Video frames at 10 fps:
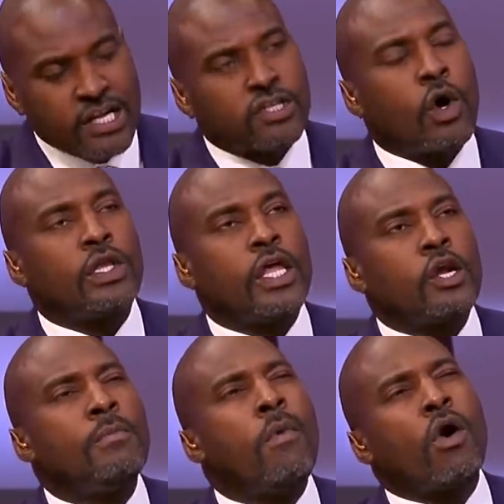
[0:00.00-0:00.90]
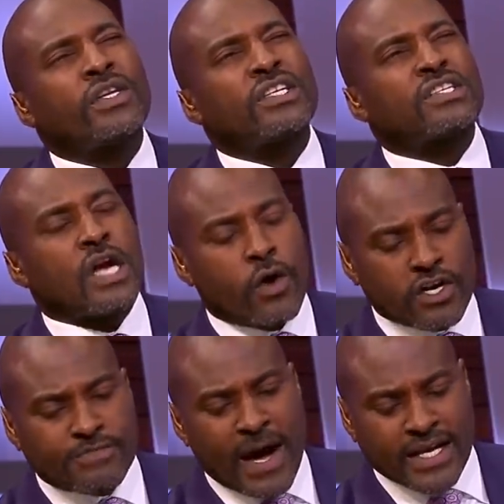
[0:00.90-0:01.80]
So a little more
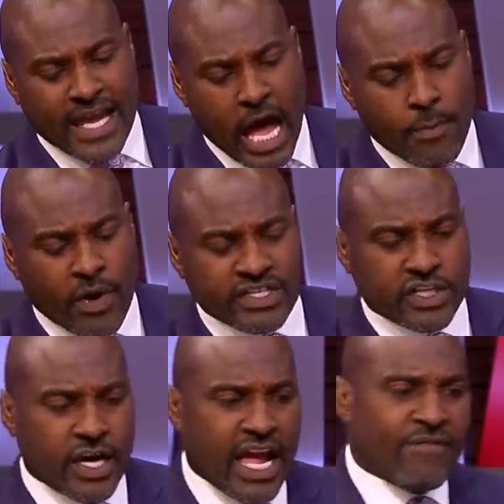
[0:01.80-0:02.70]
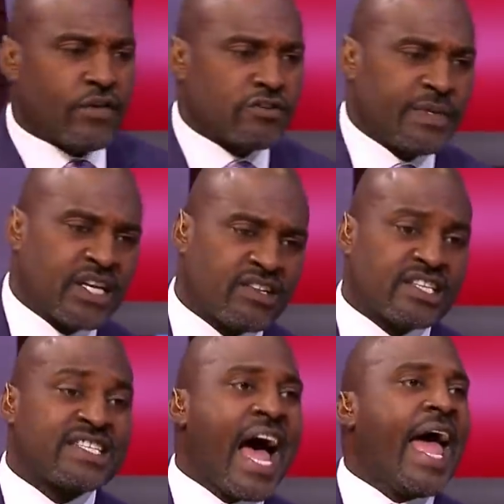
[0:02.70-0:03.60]
discouraged by the Cowboys in their efforts
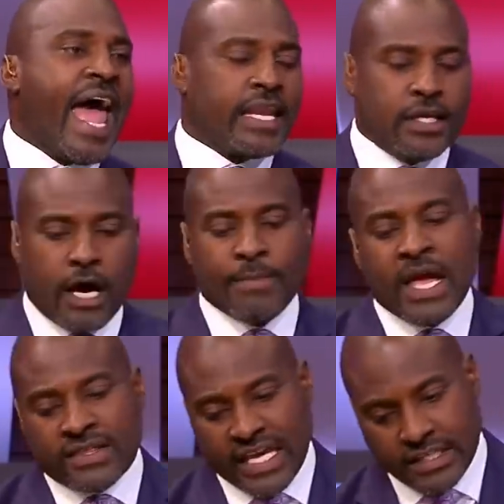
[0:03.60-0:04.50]
because it's not adding up.